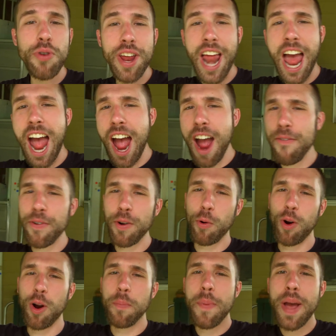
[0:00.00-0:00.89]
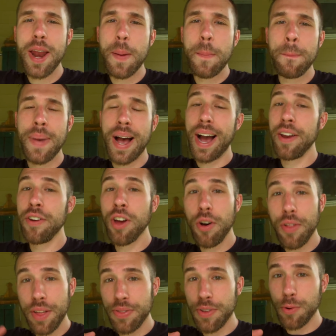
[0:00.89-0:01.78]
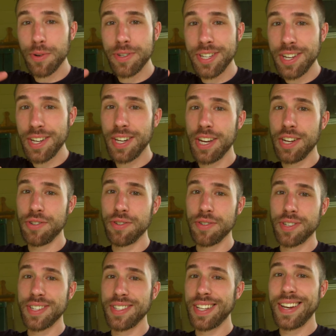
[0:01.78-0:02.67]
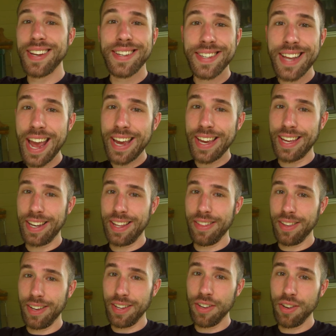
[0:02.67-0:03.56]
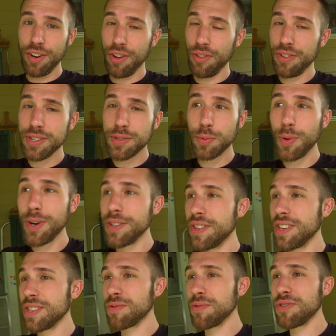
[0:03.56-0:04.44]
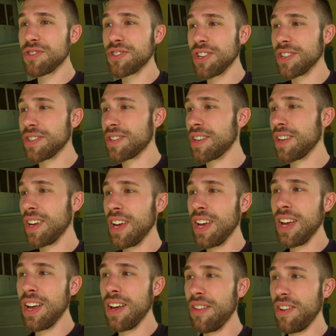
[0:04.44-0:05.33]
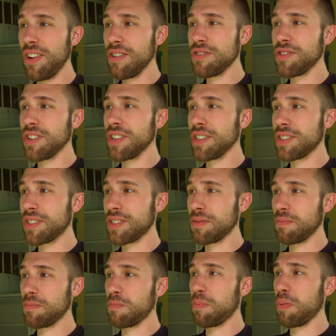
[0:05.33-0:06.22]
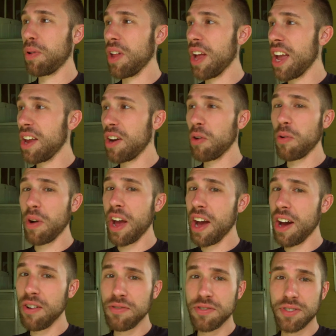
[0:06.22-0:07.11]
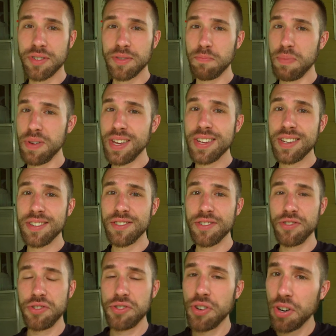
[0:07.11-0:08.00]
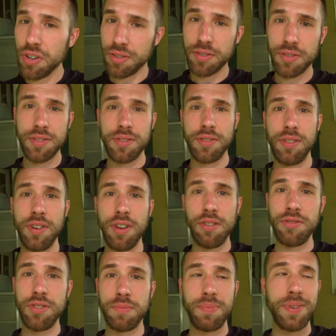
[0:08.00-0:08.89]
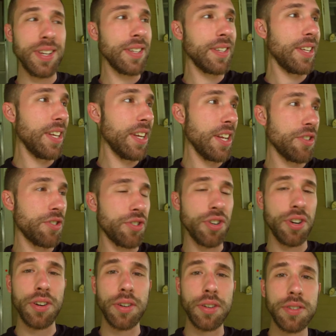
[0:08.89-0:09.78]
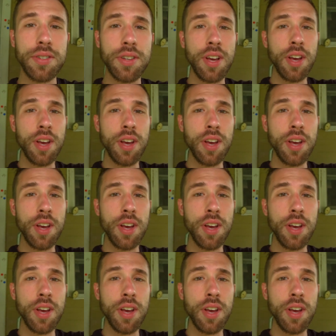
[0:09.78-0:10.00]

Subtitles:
it everywhere, I know that they were teenagers because they didn't take anything. You know, this was just, they're just playing around, just being jerks, you know, just being teenage jerks.